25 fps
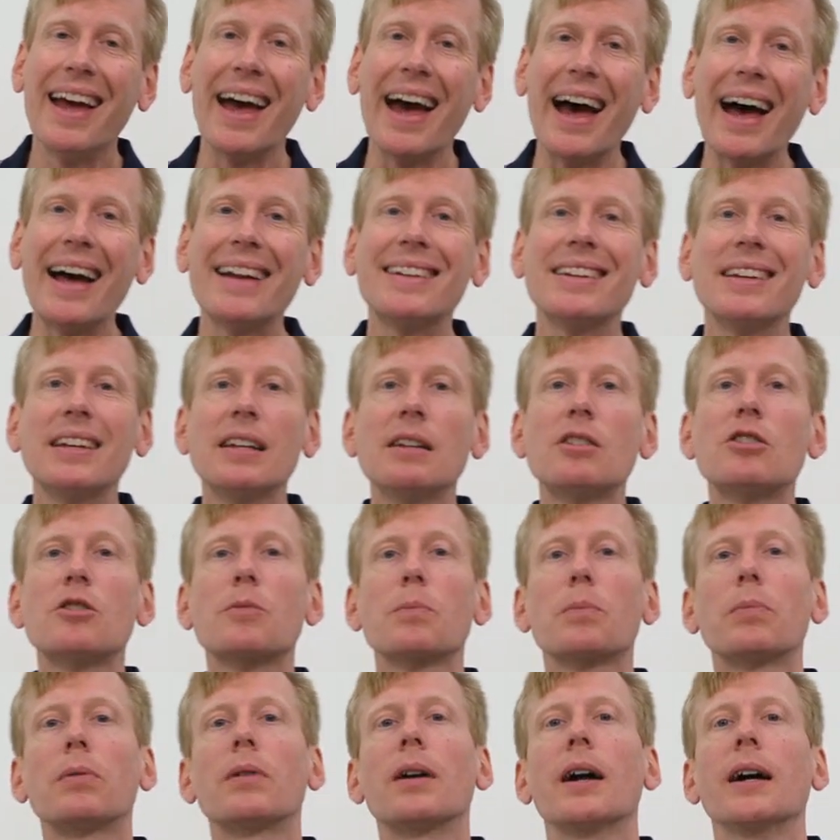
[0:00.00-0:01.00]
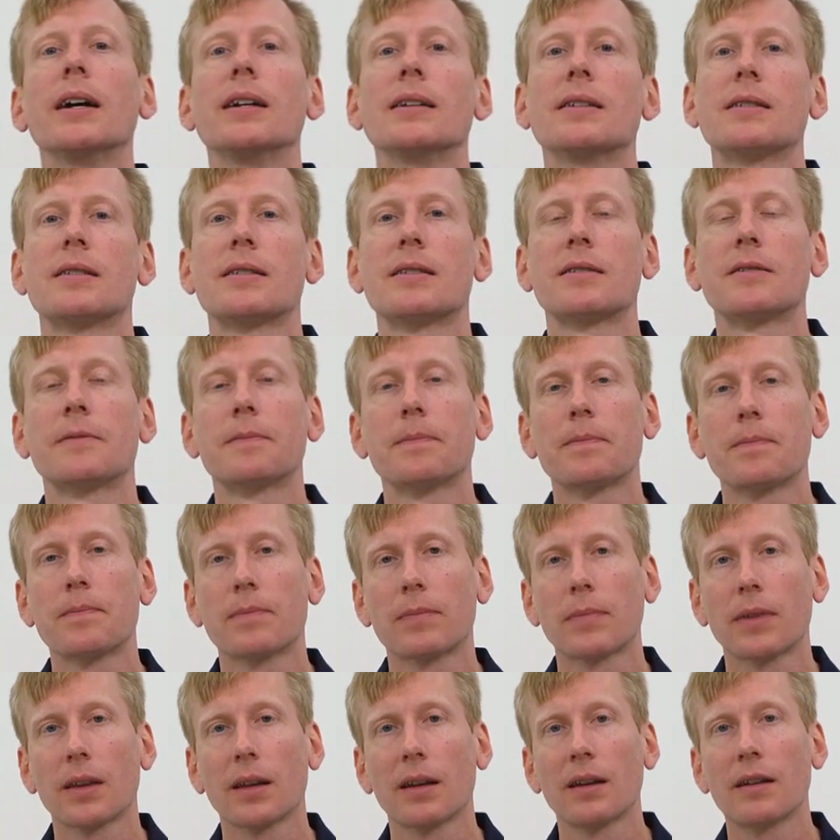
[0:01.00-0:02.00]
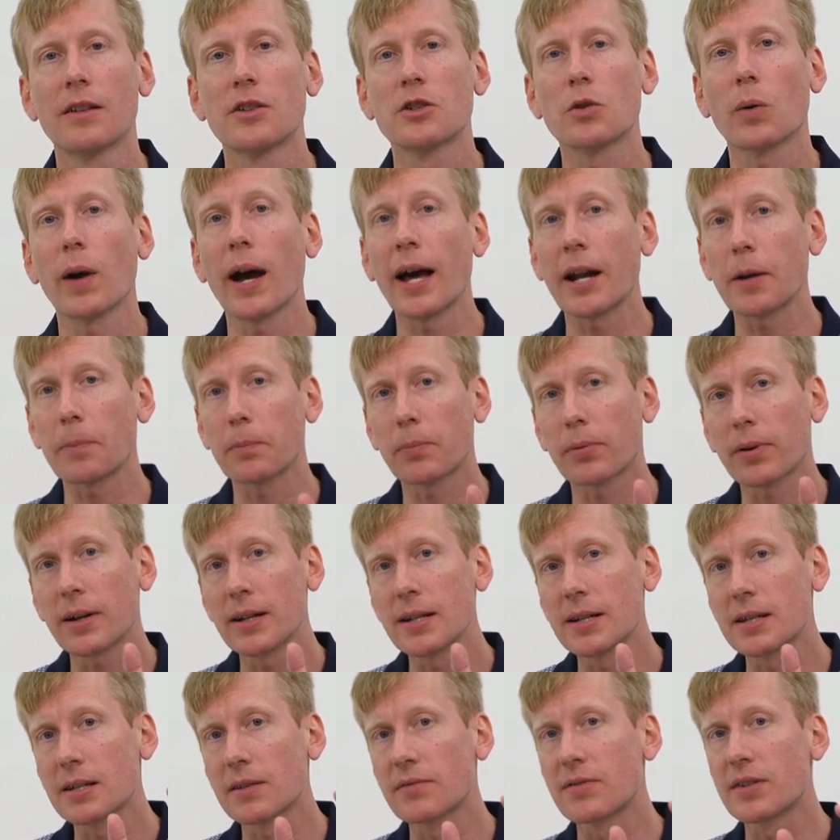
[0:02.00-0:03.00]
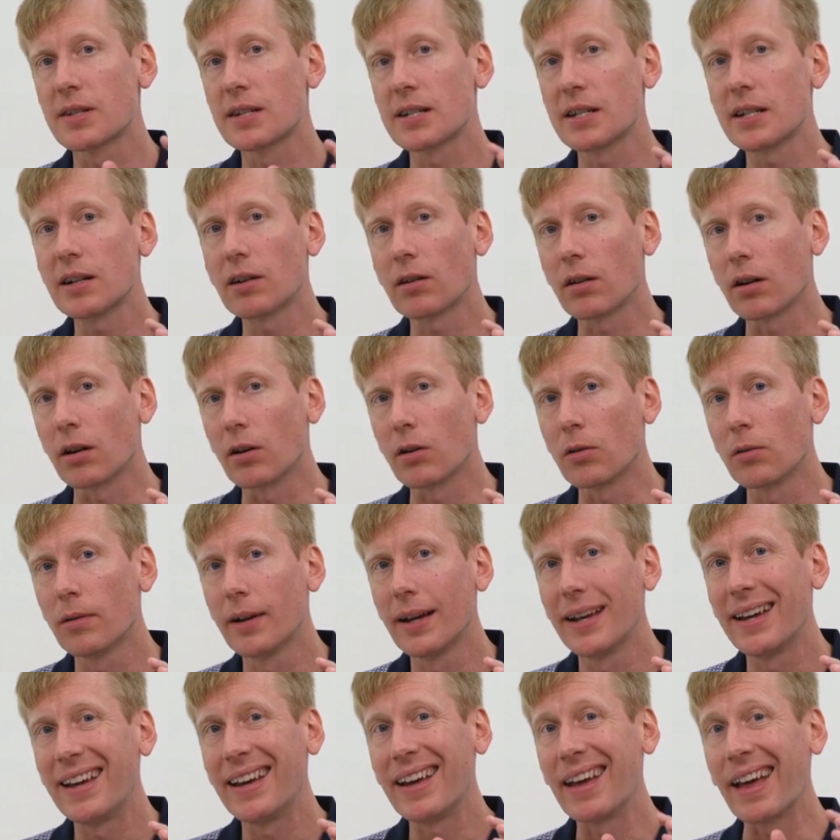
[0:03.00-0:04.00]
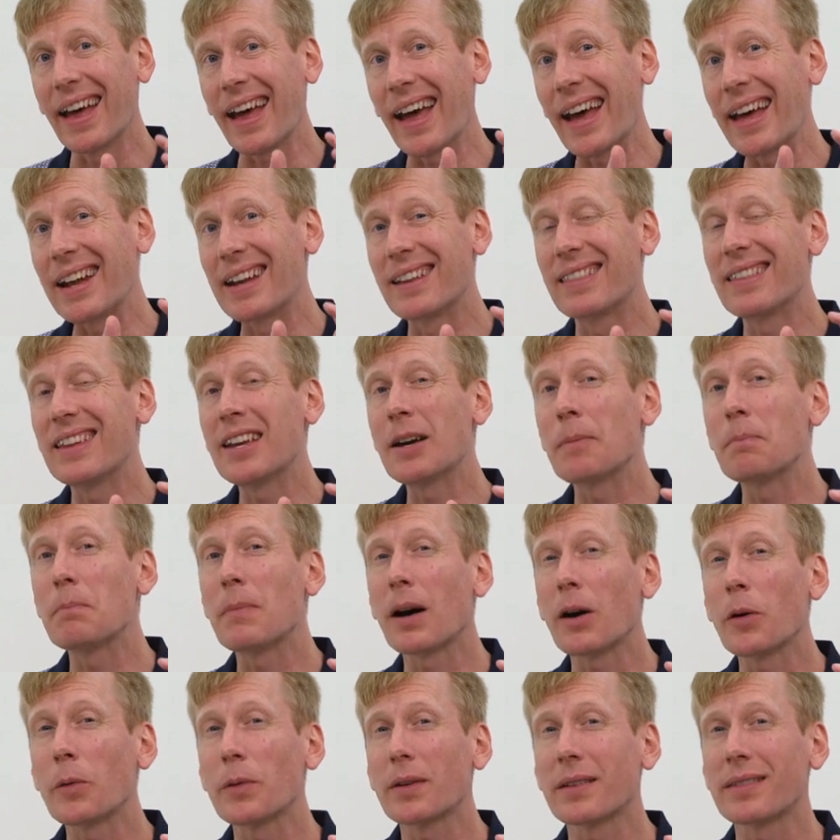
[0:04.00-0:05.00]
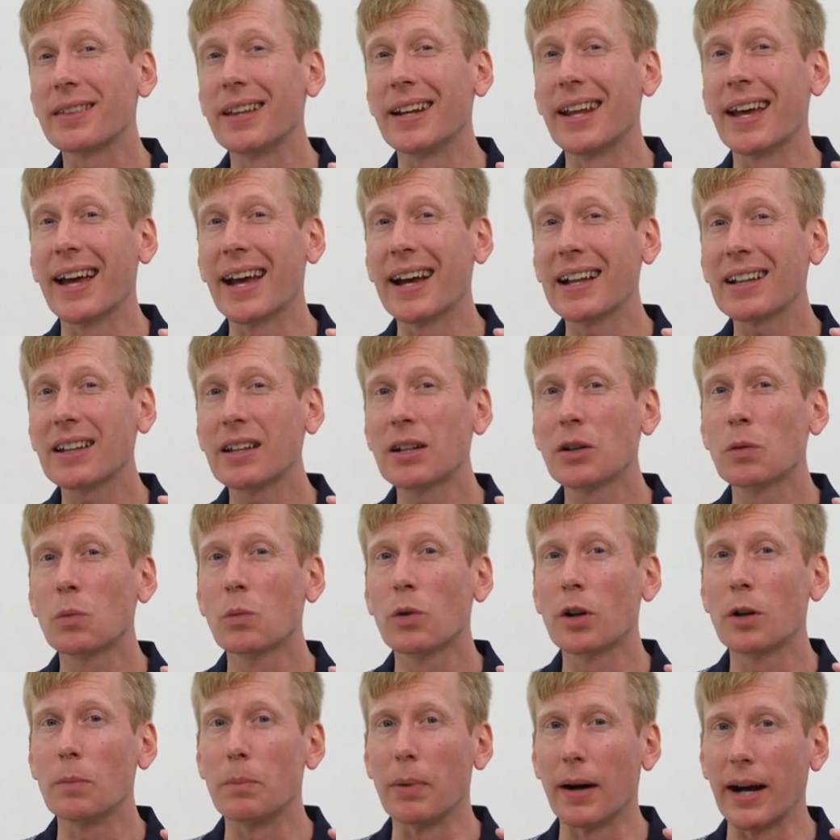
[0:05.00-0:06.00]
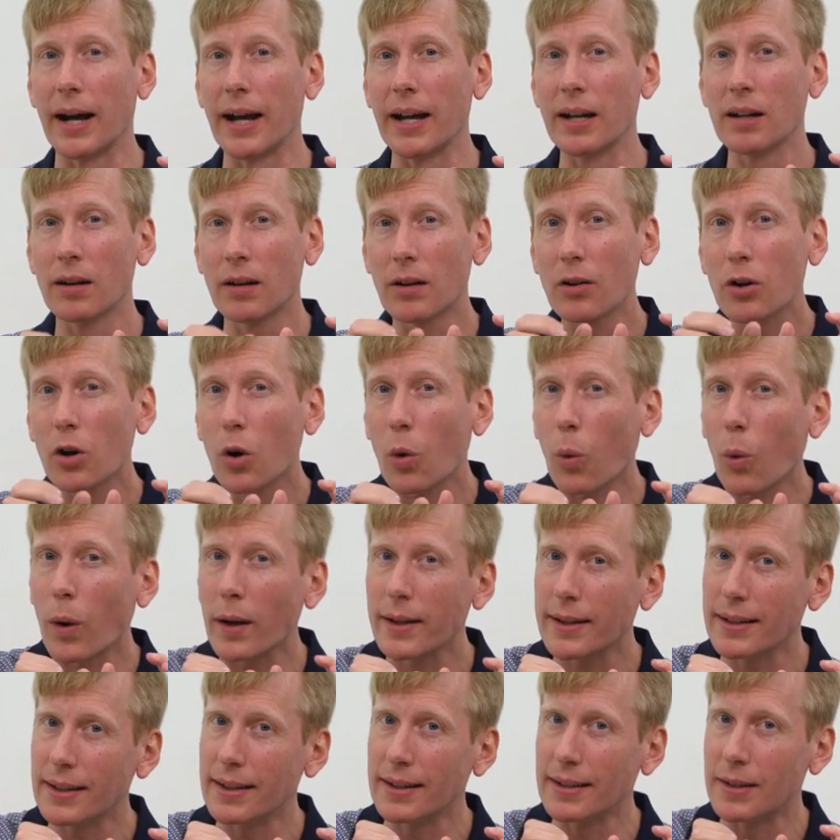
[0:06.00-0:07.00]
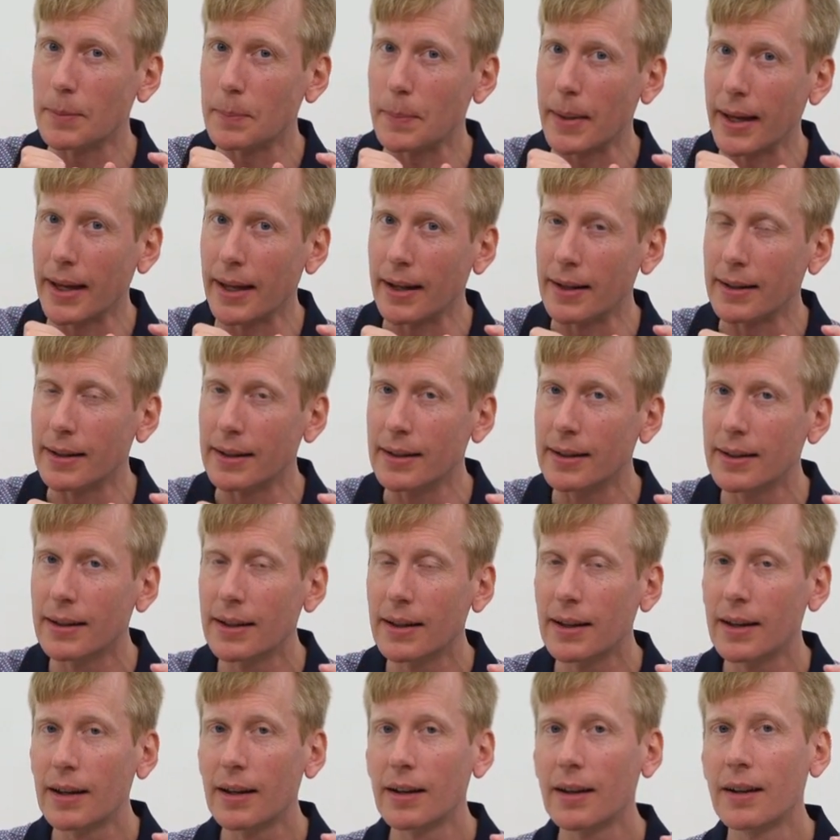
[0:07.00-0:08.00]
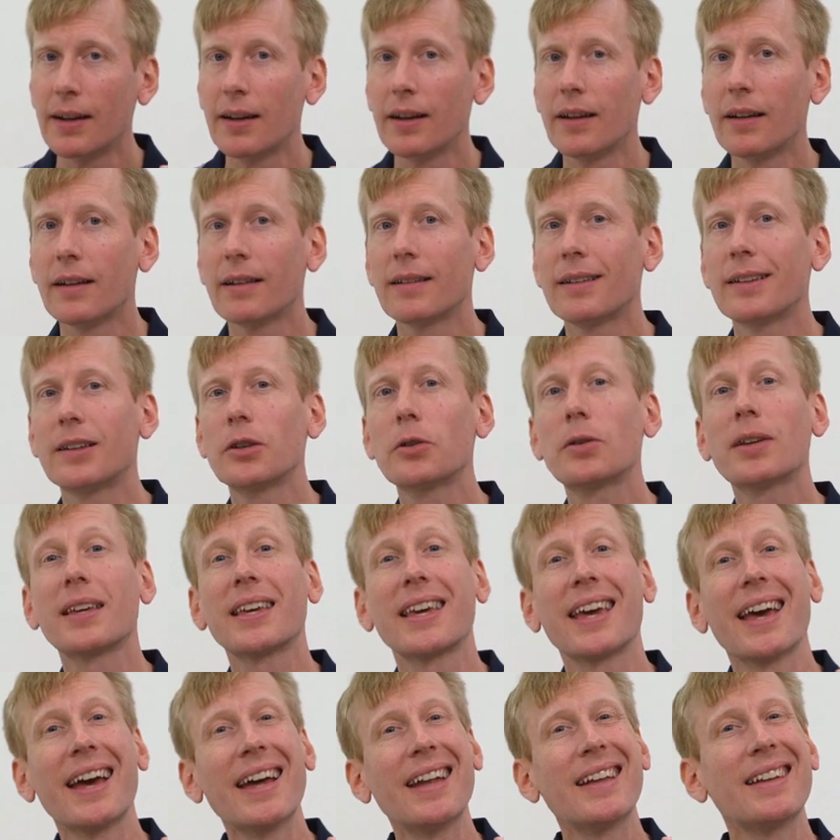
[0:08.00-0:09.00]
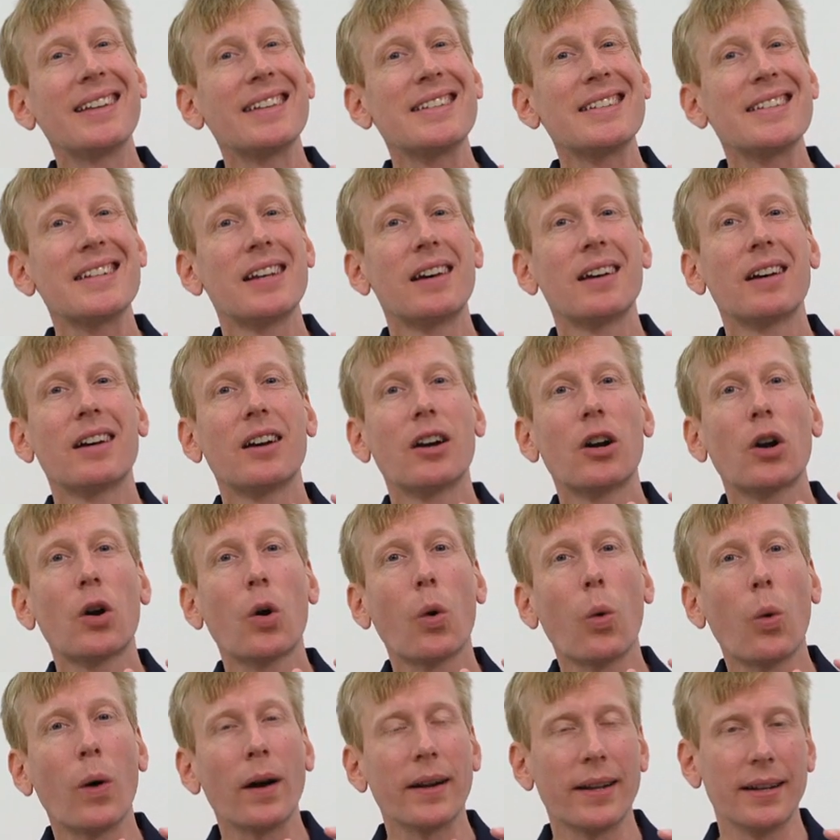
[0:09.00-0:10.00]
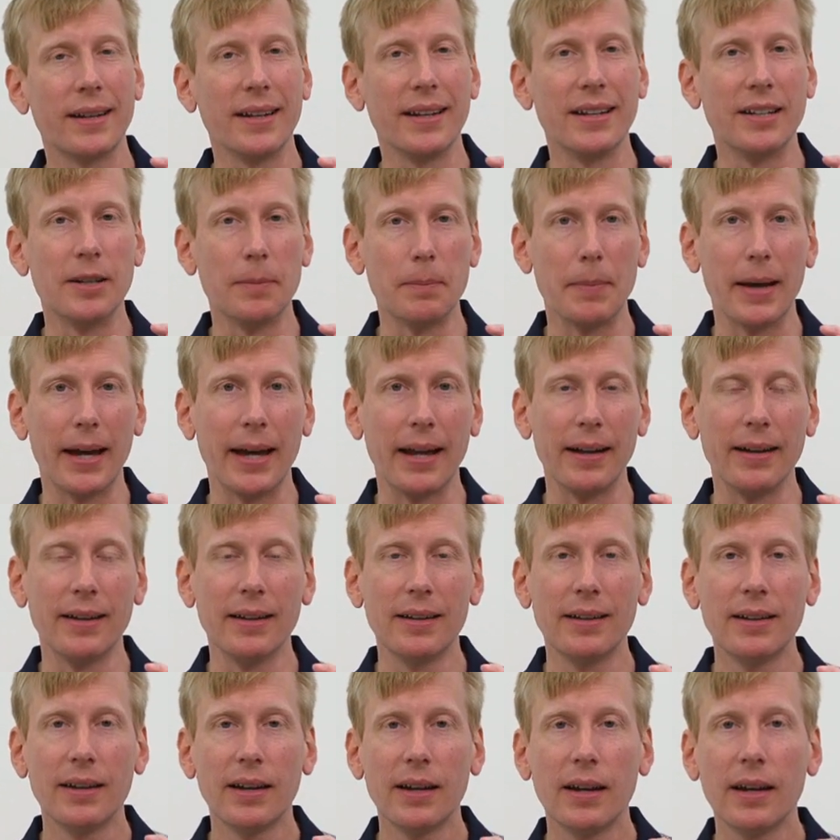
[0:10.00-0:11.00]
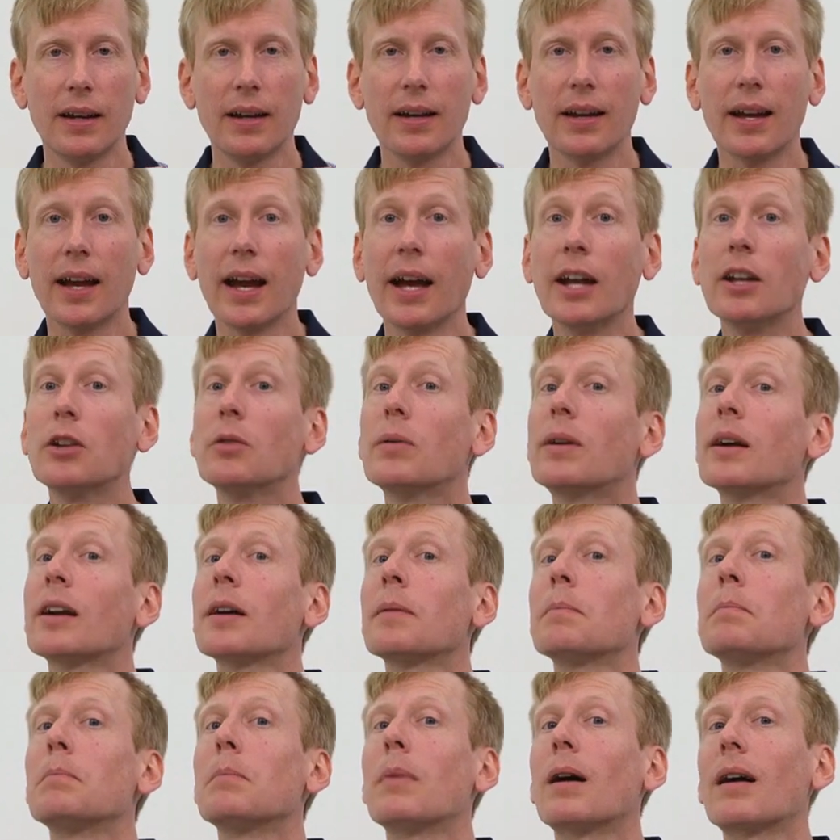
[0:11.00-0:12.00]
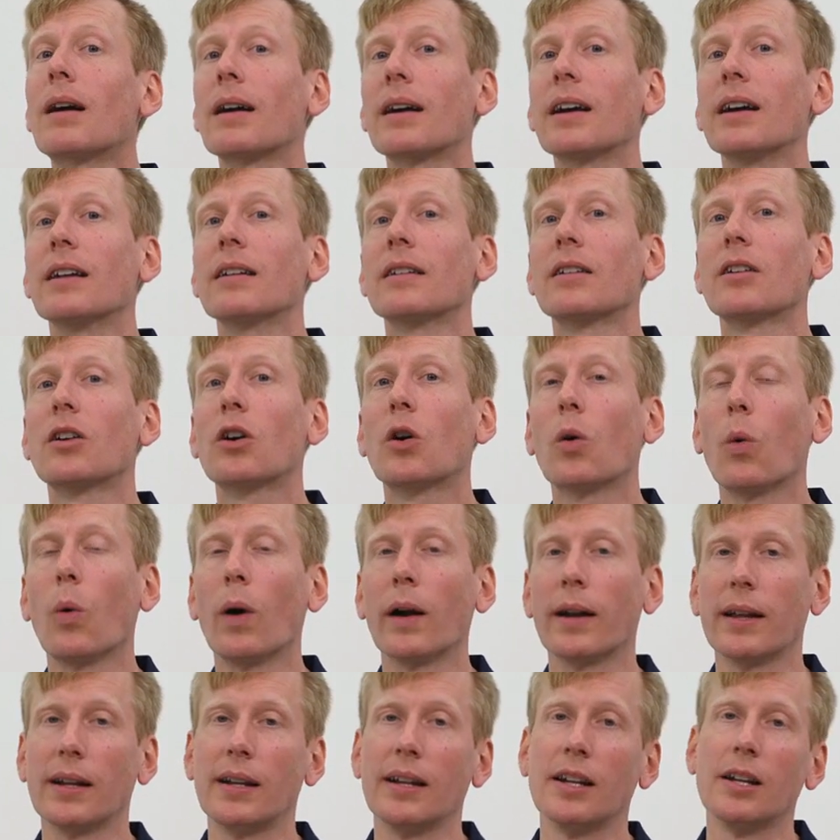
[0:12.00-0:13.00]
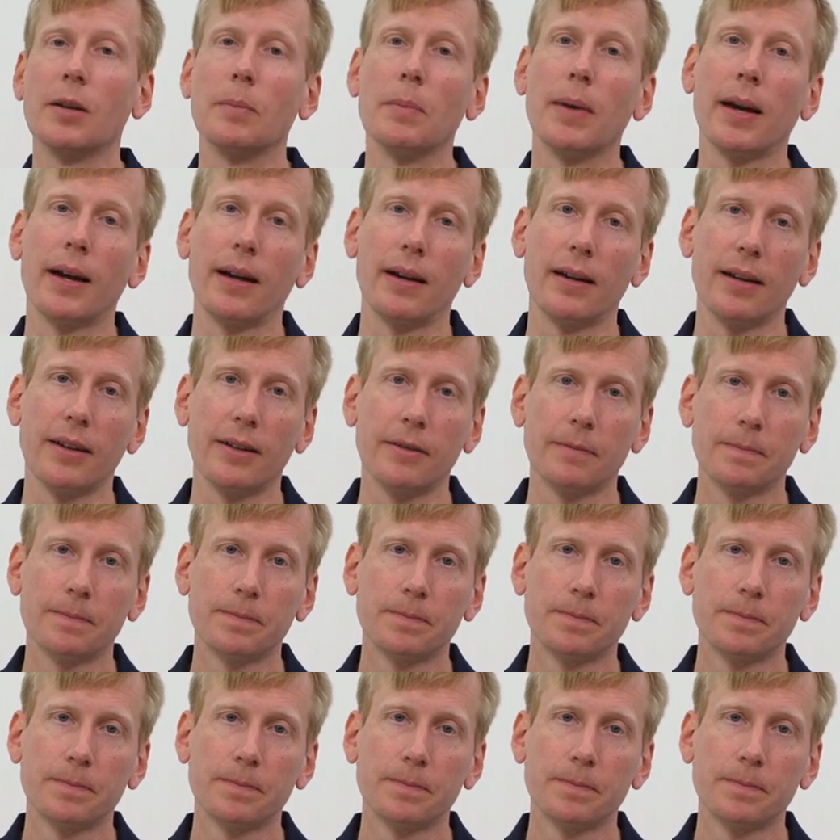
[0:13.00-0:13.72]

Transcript: at each price. So at a price of 0, add the amount that Helen would buy, her quantity demanded, to Ken's quantity demanded, and you get a market quantity demanded.